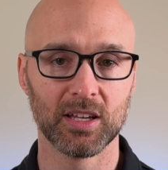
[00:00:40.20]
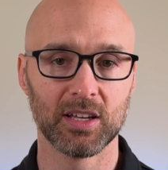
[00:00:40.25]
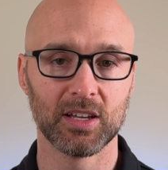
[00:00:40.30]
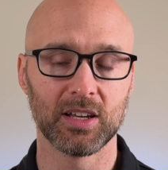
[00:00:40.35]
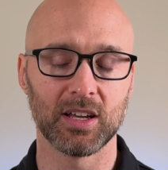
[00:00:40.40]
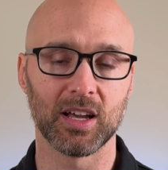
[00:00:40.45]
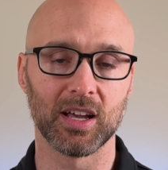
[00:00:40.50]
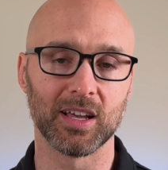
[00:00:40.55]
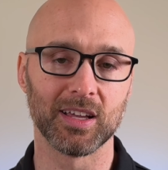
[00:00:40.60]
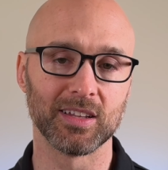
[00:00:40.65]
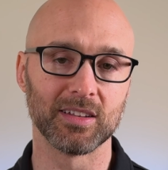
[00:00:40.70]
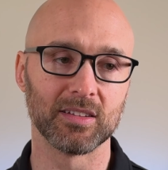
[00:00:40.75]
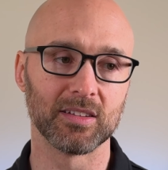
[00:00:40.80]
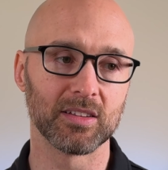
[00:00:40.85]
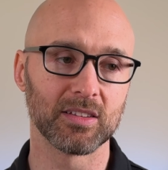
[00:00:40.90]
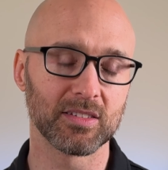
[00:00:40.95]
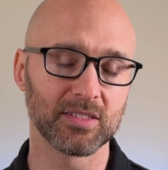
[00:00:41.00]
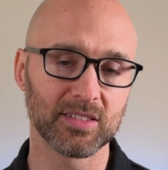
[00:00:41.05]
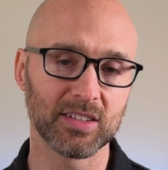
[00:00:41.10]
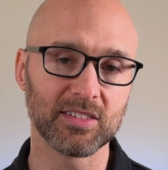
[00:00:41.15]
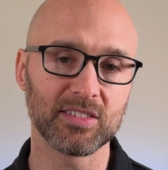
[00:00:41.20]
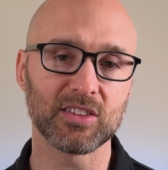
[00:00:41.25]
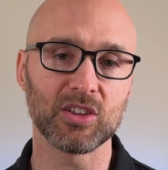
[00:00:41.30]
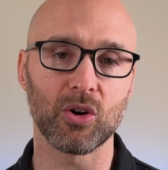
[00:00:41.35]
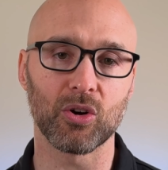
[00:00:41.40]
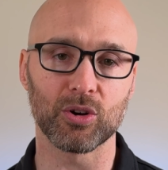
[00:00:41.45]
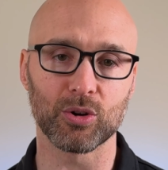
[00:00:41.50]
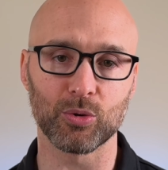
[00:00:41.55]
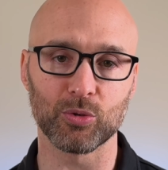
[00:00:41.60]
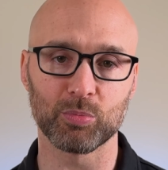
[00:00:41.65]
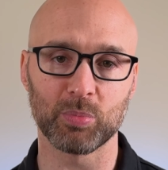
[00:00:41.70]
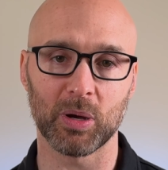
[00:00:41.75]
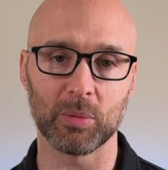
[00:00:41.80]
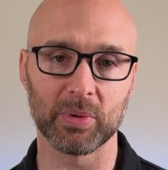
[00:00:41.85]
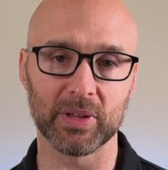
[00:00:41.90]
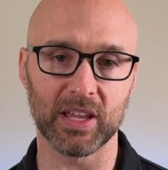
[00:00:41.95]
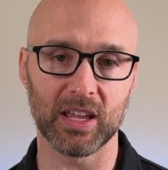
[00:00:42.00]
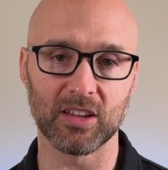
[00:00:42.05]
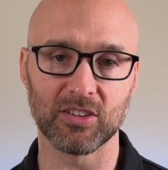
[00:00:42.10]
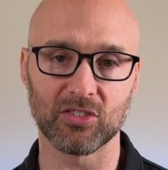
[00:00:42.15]
And since the article's
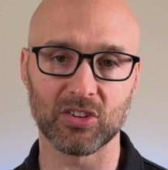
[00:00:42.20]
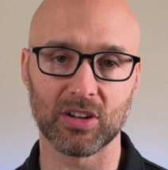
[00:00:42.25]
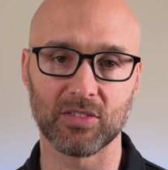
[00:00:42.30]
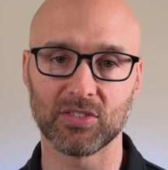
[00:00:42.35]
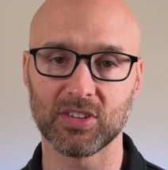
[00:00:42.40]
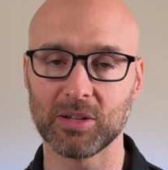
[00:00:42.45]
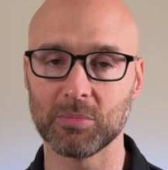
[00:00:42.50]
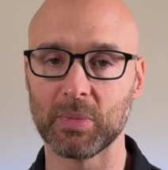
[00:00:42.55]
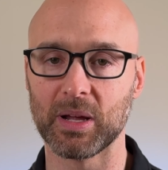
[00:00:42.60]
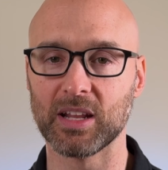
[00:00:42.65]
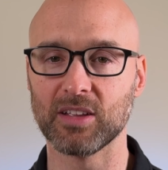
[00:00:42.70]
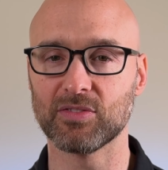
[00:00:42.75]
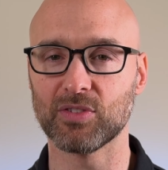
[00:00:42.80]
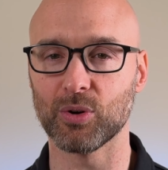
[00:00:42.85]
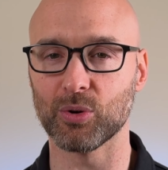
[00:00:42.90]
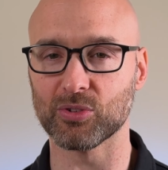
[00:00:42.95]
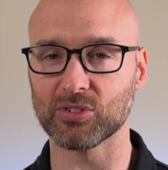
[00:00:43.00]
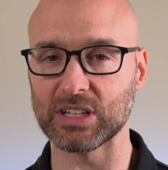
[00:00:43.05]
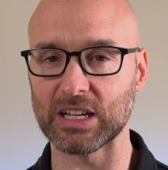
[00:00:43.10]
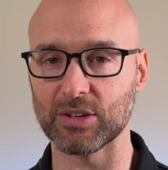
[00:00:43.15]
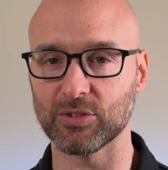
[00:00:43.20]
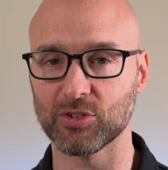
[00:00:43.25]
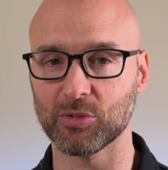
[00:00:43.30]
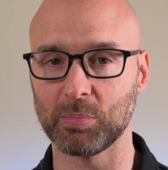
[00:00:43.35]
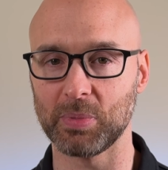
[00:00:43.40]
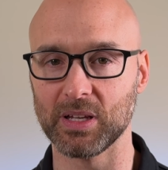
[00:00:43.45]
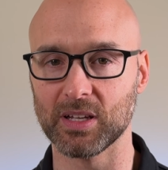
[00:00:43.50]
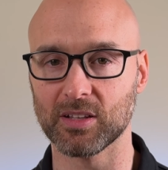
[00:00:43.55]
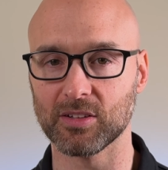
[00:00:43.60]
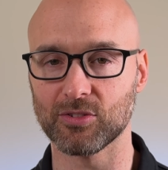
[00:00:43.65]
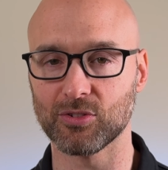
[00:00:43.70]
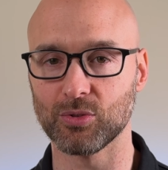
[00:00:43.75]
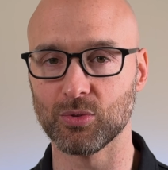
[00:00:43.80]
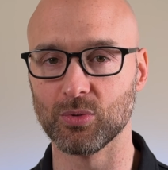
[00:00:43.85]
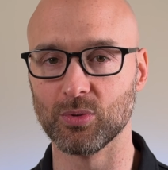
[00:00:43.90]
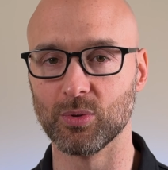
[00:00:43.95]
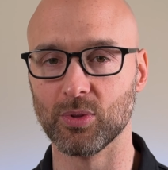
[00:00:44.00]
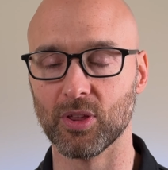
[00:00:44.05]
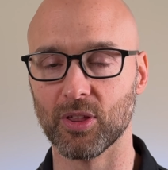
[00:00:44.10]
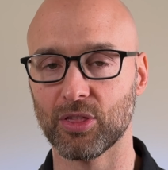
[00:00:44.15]
publication, I've seen many folks now speak
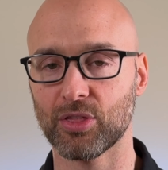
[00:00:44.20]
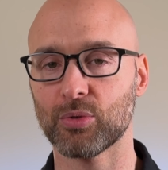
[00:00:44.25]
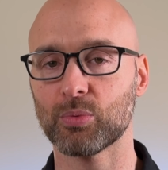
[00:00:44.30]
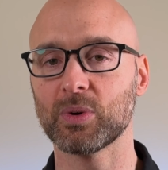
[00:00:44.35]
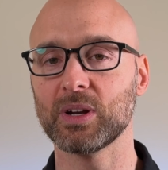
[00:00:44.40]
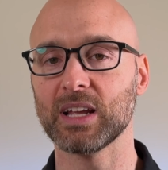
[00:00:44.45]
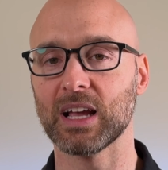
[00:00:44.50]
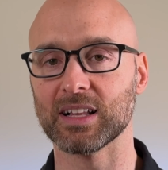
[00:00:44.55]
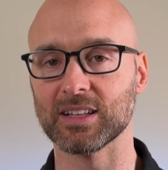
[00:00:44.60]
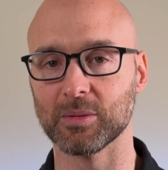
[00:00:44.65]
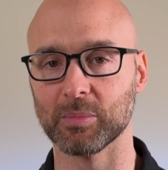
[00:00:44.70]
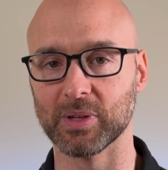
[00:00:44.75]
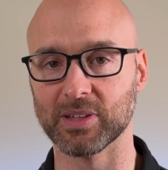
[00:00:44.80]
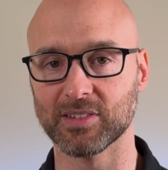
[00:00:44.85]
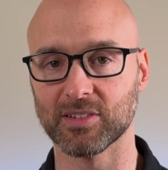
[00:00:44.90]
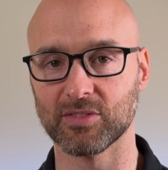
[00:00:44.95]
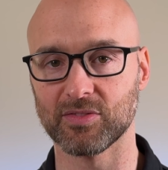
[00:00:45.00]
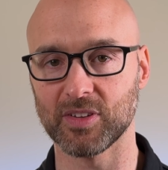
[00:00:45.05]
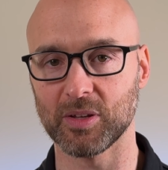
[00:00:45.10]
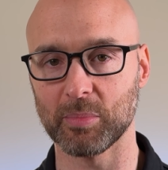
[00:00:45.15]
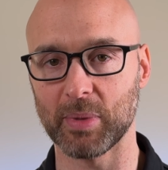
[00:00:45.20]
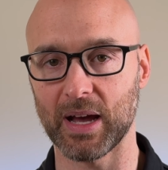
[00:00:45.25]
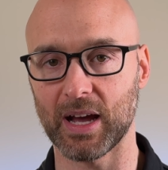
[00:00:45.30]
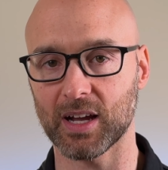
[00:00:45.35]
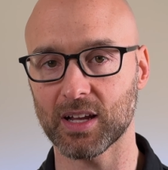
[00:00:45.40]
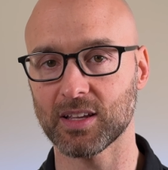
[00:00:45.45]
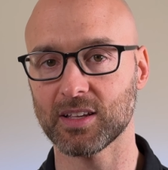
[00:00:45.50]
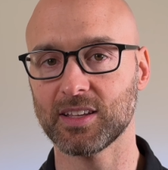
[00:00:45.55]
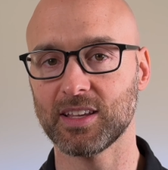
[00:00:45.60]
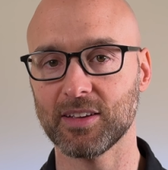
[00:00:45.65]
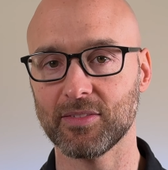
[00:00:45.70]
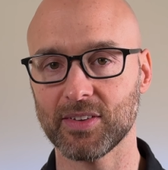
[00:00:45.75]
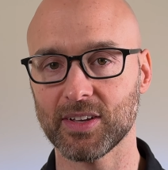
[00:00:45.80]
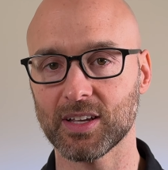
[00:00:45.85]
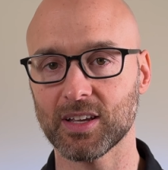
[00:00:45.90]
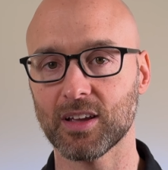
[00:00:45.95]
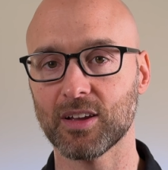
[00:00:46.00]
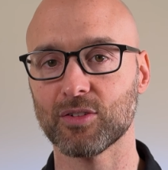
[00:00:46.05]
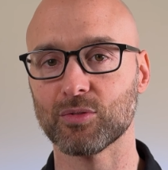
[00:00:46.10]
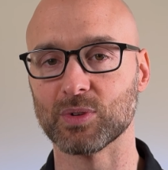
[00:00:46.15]
to the three elements of feedback:
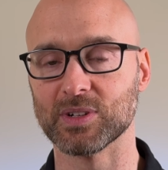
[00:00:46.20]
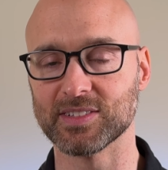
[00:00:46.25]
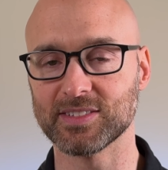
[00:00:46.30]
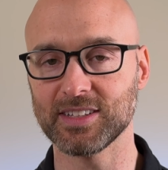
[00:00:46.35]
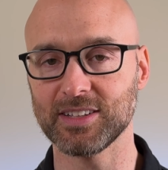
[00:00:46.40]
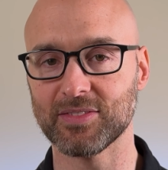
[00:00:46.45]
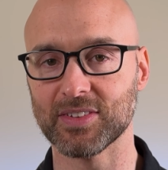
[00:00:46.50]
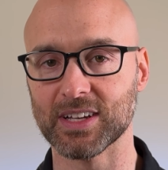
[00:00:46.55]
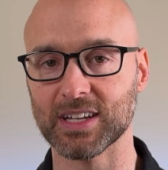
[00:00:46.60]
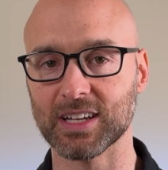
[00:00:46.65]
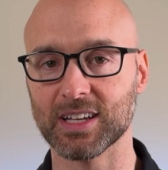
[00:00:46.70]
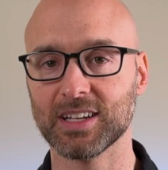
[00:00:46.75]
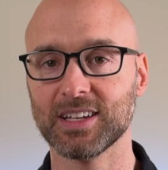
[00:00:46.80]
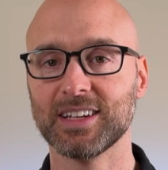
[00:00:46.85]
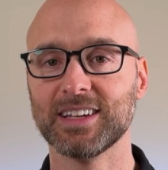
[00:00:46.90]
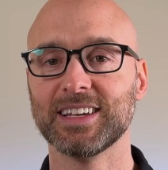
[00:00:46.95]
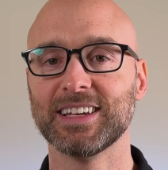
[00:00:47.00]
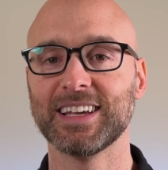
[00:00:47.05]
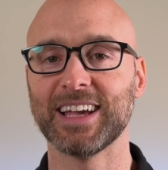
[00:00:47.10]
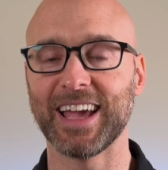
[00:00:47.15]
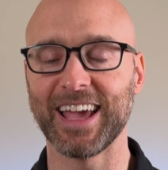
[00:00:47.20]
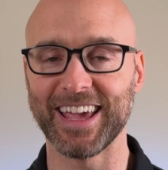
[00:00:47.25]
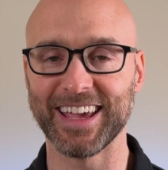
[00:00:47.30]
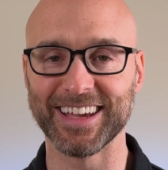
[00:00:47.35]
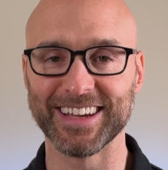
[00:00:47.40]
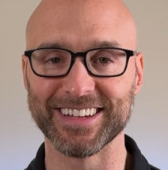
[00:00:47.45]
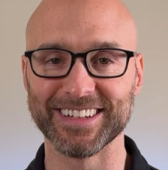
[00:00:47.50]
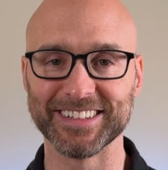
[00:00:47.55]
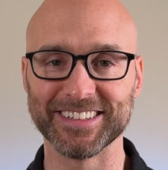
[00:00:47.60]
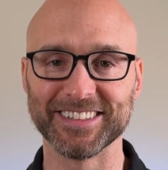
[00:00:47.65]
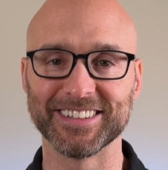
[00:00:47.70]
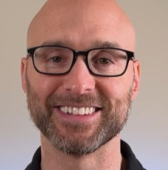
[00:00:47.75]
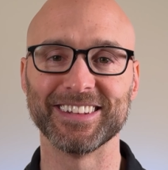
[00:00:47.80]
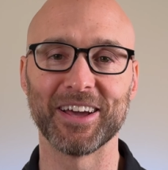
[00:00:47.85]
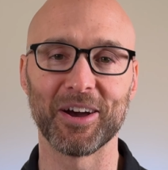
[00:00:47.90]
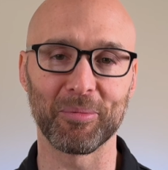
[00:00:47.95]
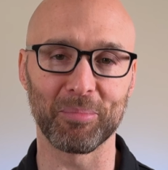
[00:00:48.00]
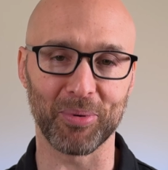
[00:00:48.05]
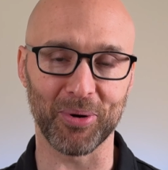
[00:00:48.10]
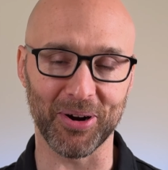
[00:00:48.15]
giving, receiving, and
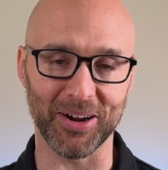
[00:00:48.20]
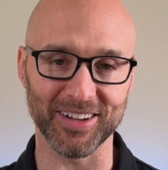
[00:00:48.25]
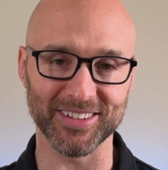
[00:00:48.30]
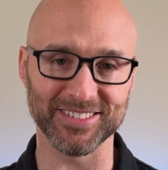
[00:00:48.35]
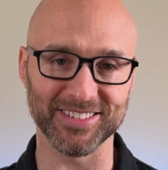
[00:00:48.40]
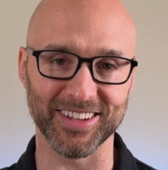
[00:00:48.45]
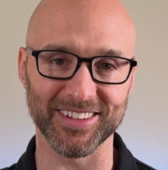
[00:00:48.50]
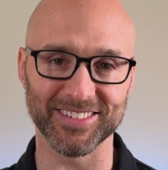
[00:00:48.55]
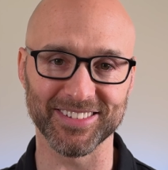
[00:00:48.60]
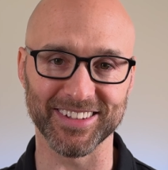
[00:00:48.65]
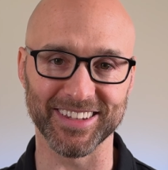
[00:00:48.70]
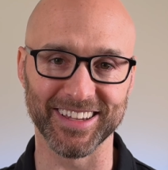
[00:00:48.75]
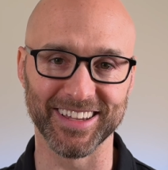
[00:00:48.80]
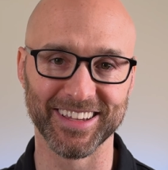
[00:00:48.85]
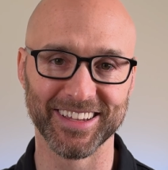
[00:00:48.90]
now processing.